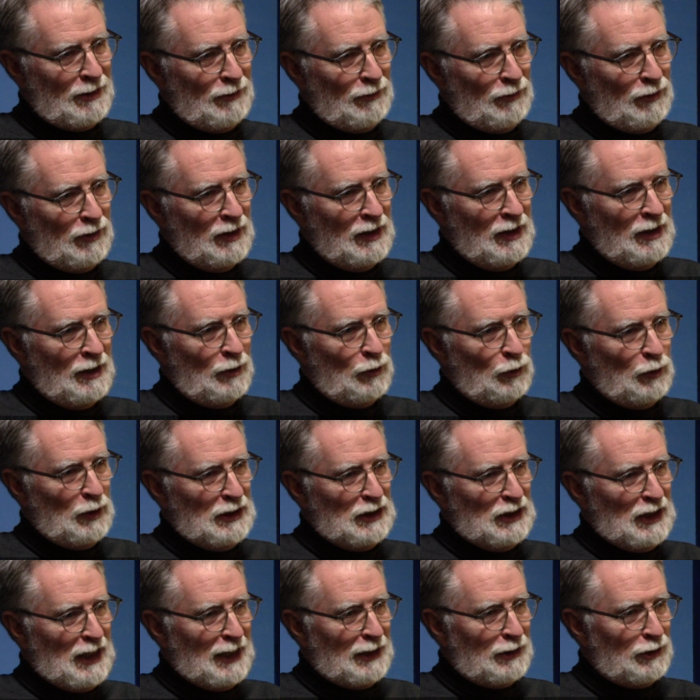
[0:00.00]
of
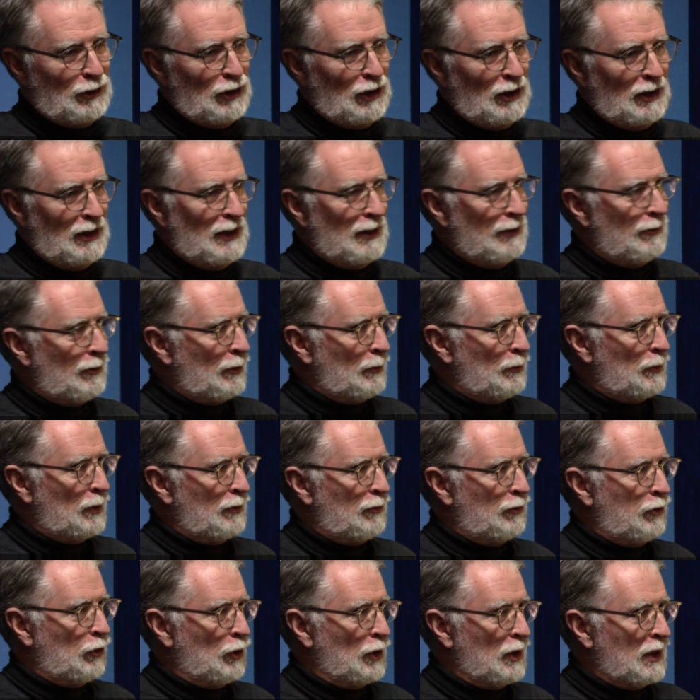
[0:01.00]
rejection even
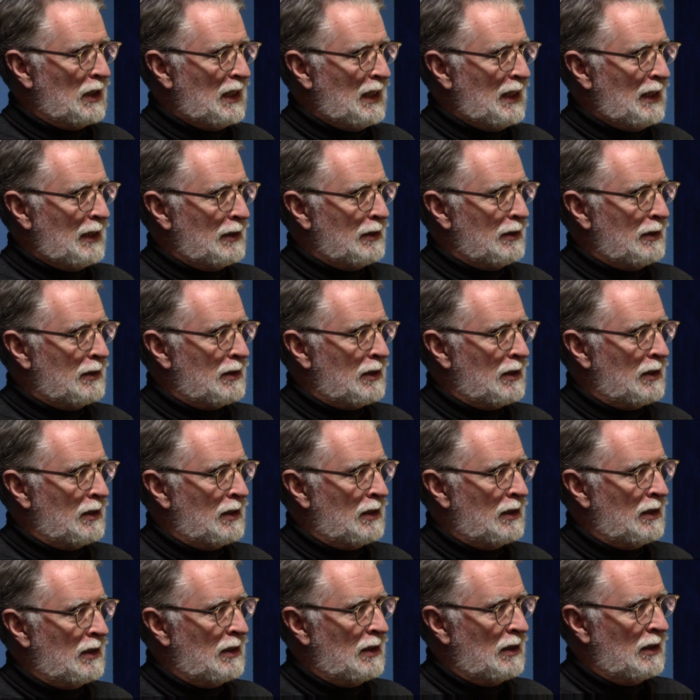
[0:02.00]
before it hits.
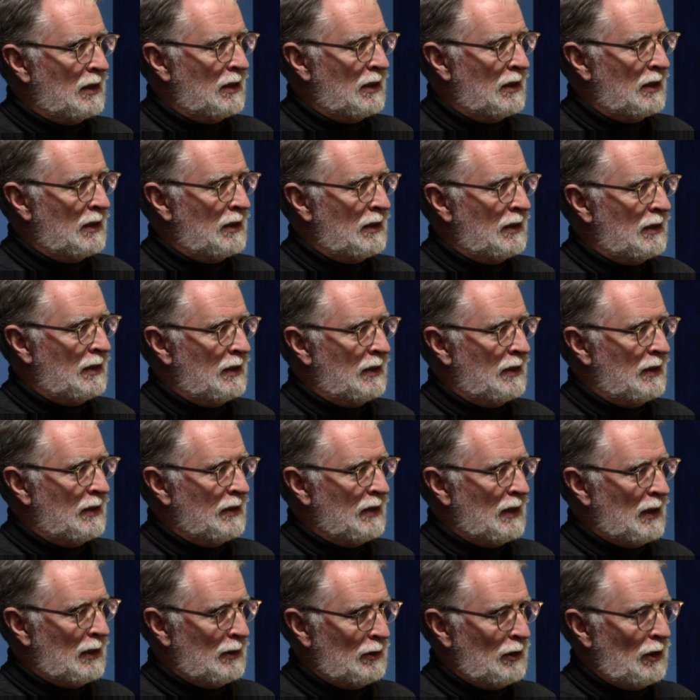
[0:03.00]

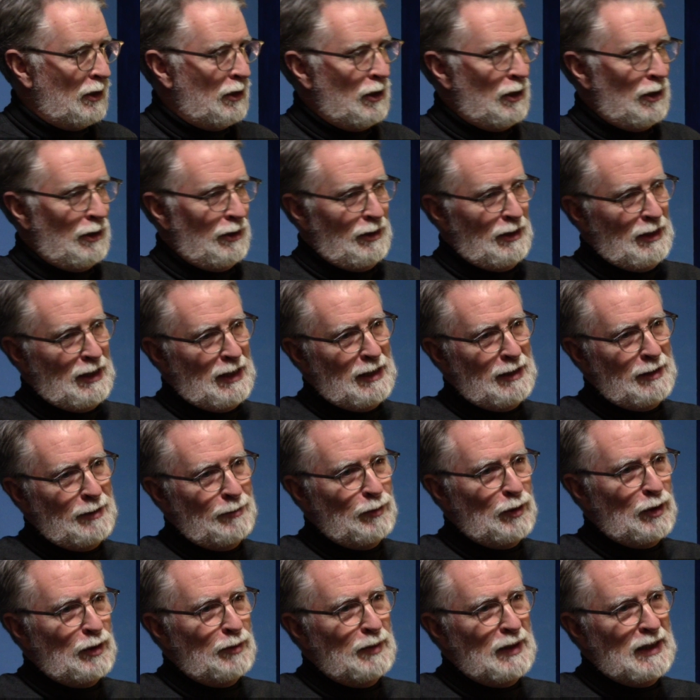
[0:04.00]
That's a hard
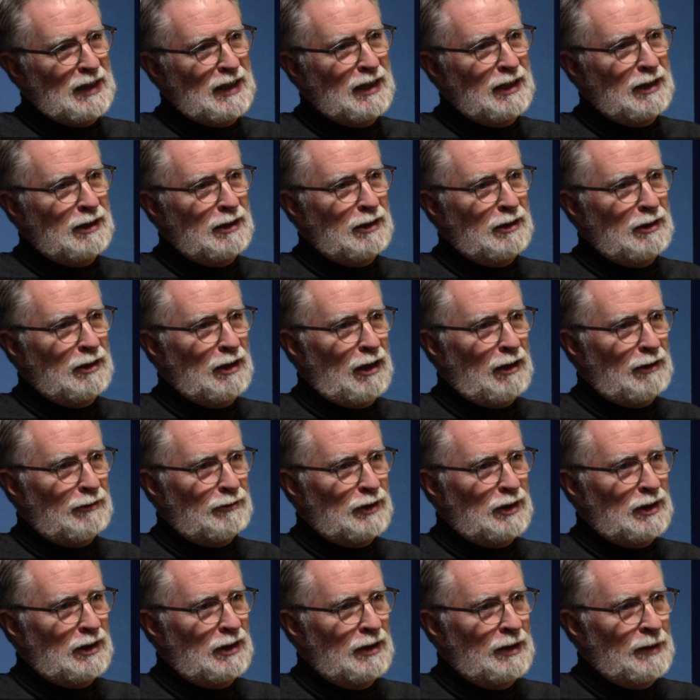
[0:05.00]
time to begin a
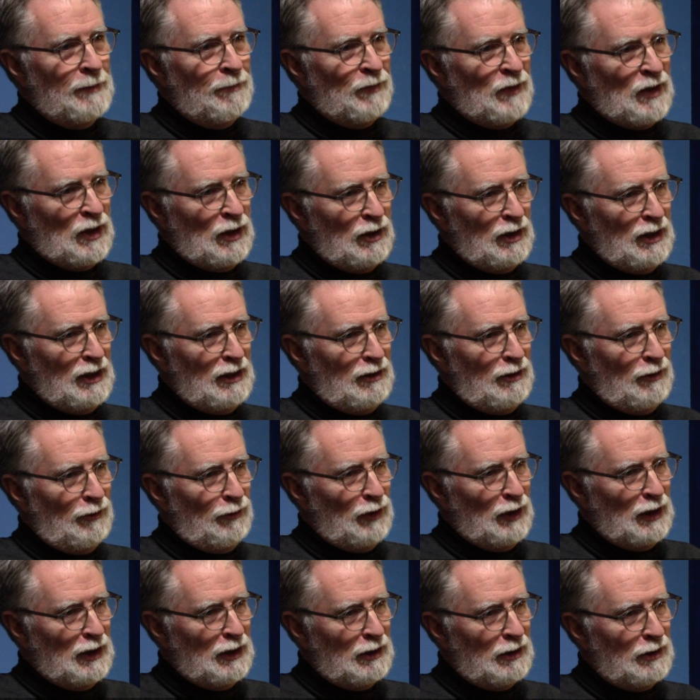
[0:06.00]
novel. You need to
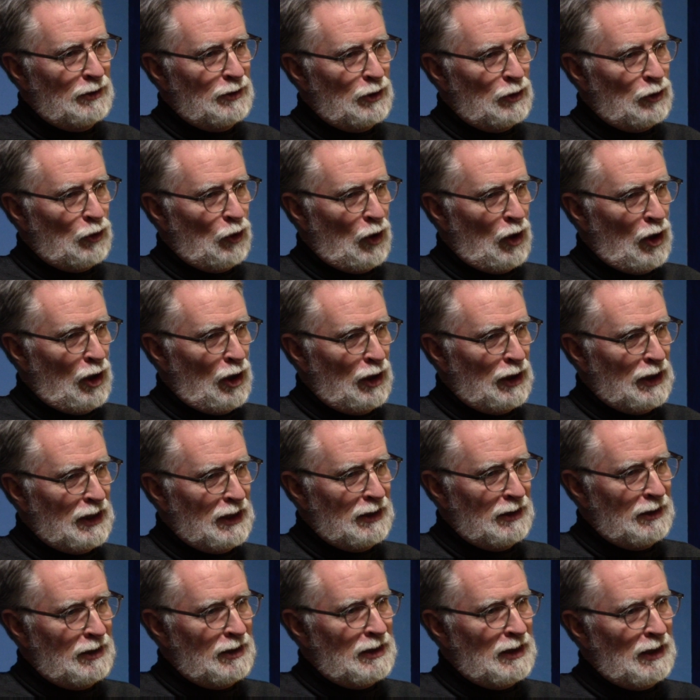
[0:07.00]
feel strong
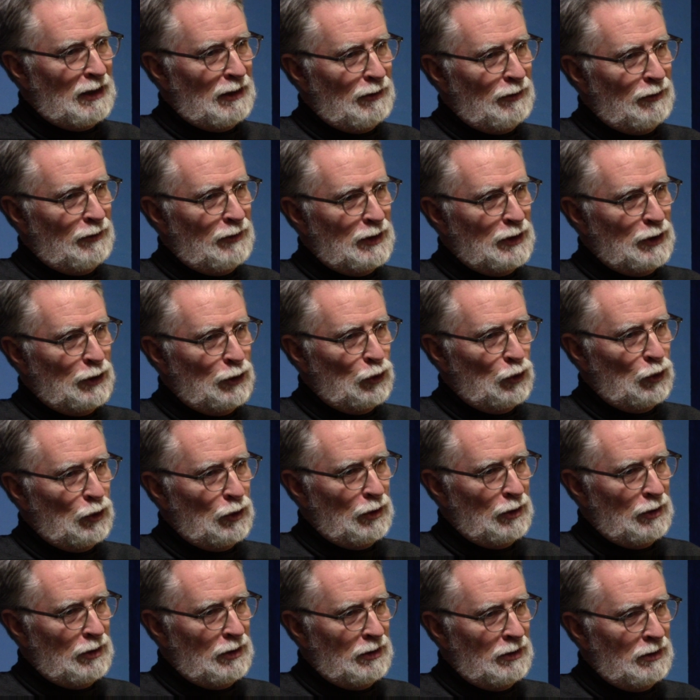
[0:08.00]
and
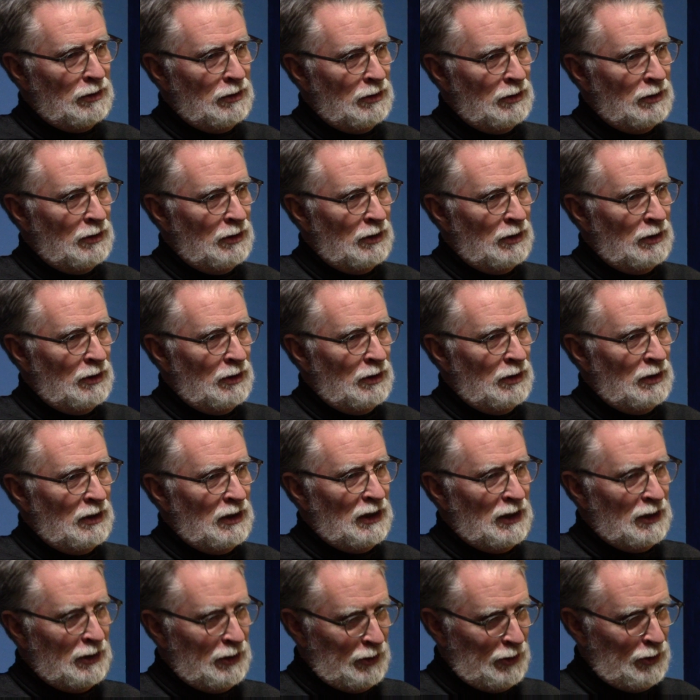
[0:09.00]
self-assured
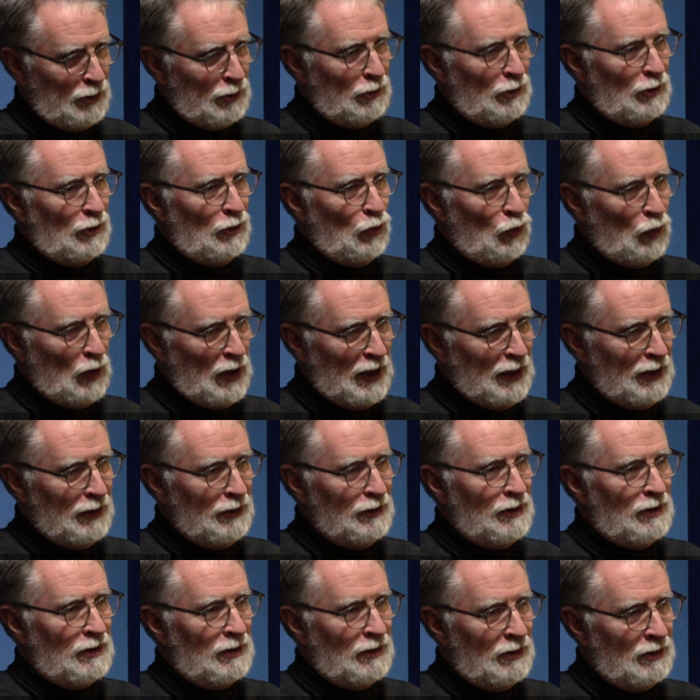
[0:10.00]
in certain
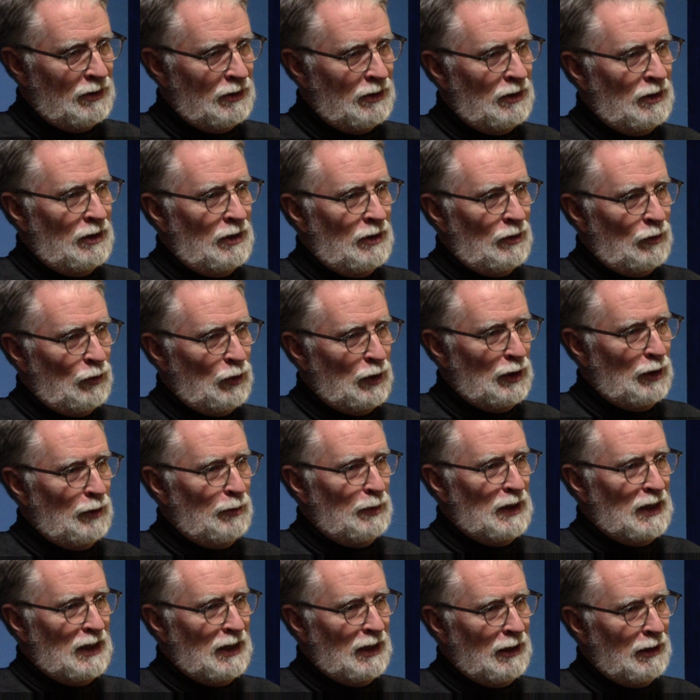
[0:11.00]
ways when you
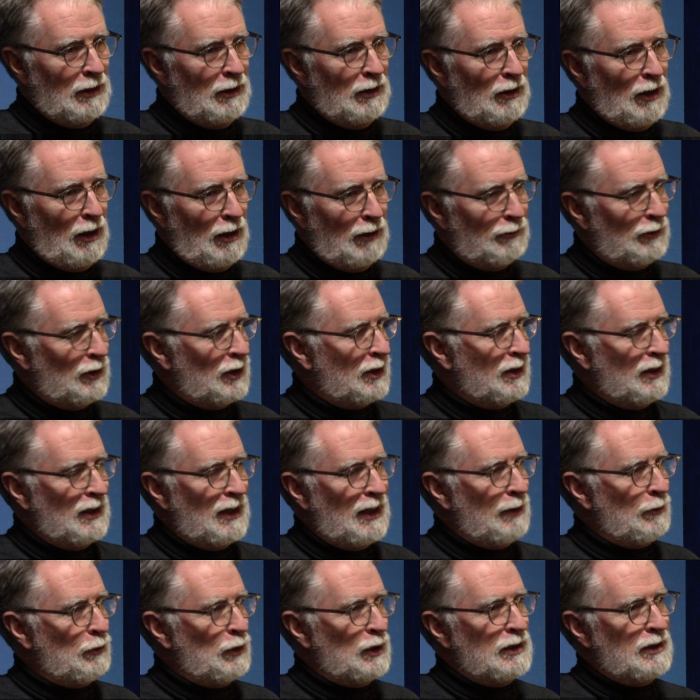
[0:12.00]
begin a novel, and
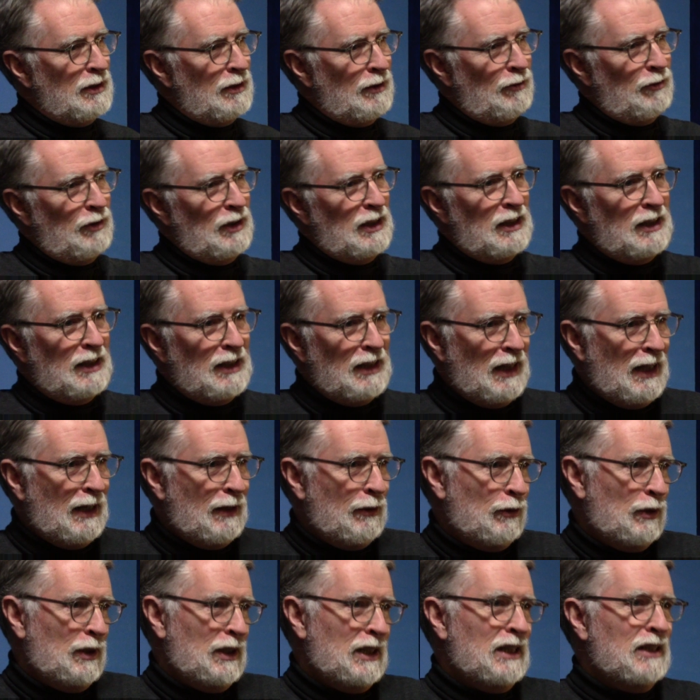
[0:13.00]
I wasn't feeling
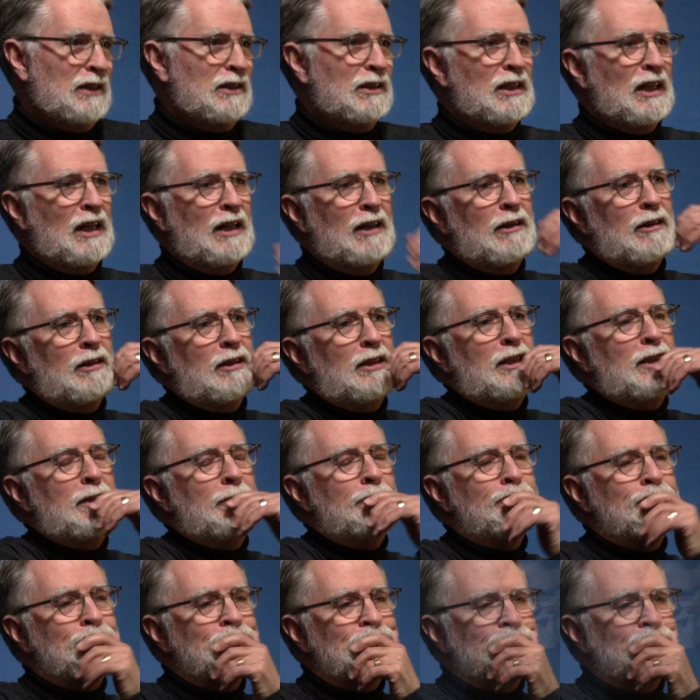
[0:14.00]
that way entirely.